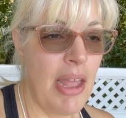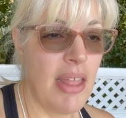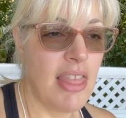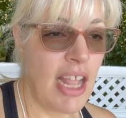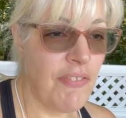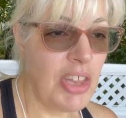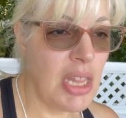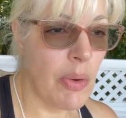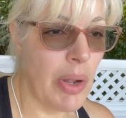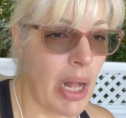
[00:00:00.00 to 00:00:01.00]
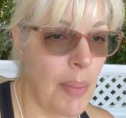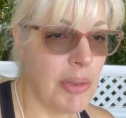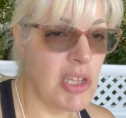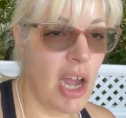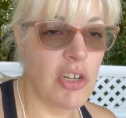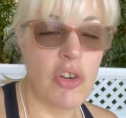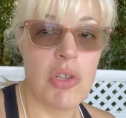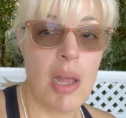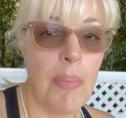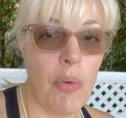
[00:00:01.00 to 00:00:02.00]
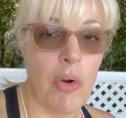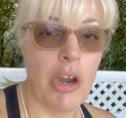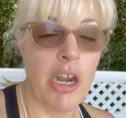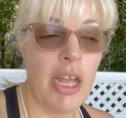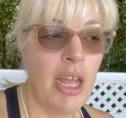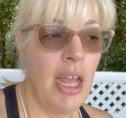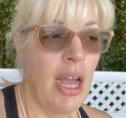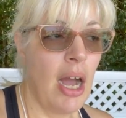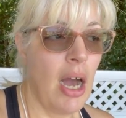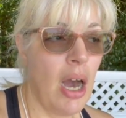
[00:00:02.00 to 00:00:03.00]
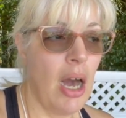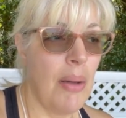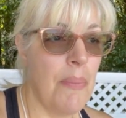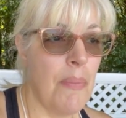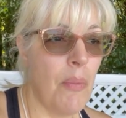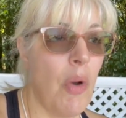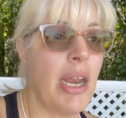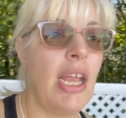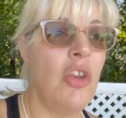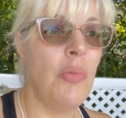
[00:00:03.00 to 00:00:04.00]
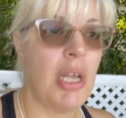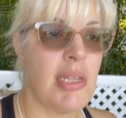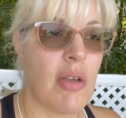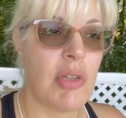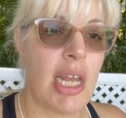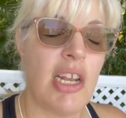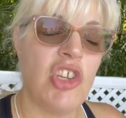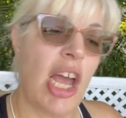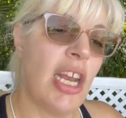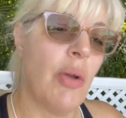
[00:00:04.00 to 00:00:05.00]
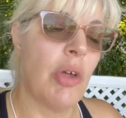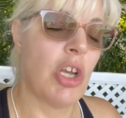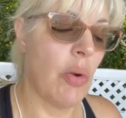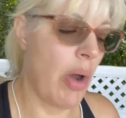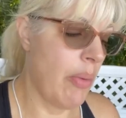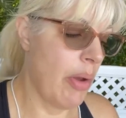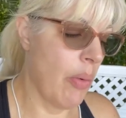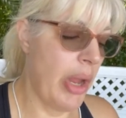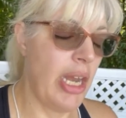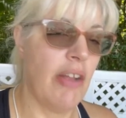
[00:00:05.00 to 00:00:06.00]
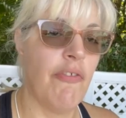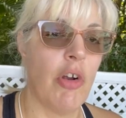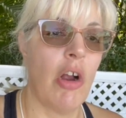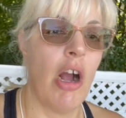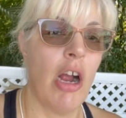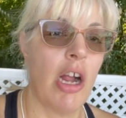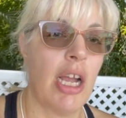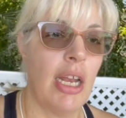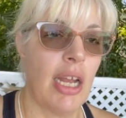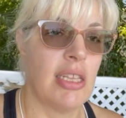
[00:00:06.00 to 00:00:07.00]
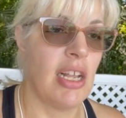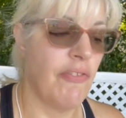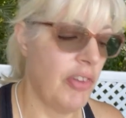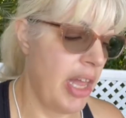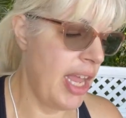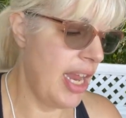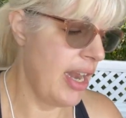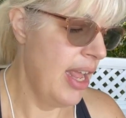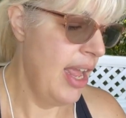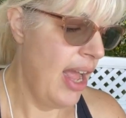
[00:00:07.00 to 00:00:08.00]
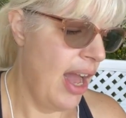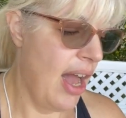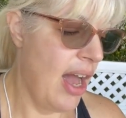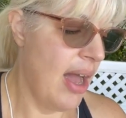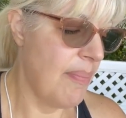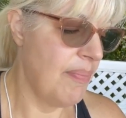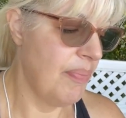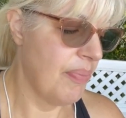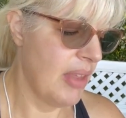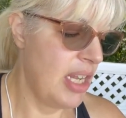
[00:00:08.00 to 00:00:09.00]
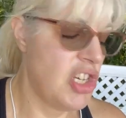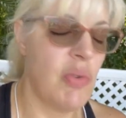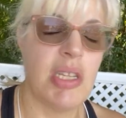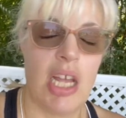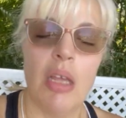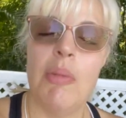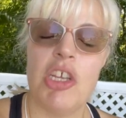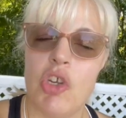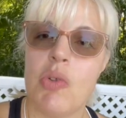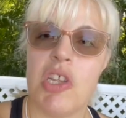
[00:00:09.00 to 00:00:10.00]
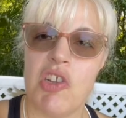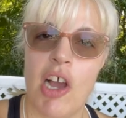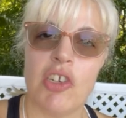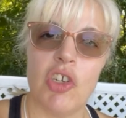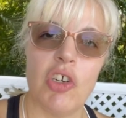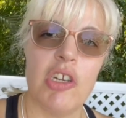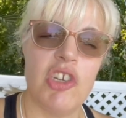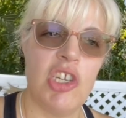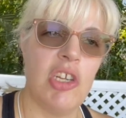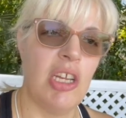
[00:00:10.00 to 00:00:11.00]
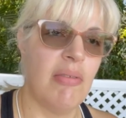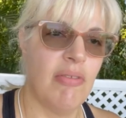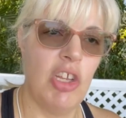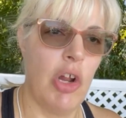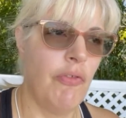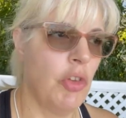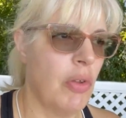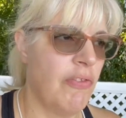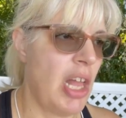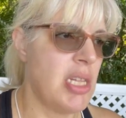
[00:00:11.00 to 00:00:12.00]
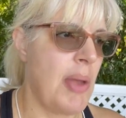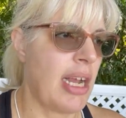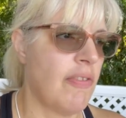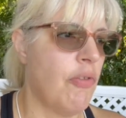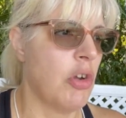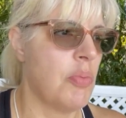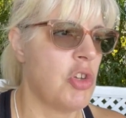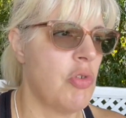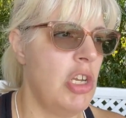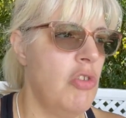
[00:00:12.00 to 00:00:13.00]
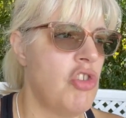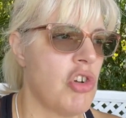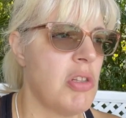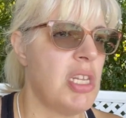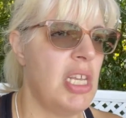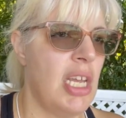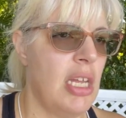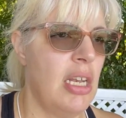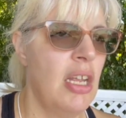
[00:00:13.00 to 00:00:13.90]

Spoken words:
Thankfully, there were a couple doctors on board. One I knew because I was kind of chatting with her while we were waiting for our connecting flight. And she was telling me she was a doctor and she, you know, flies back and forth between New Jersey and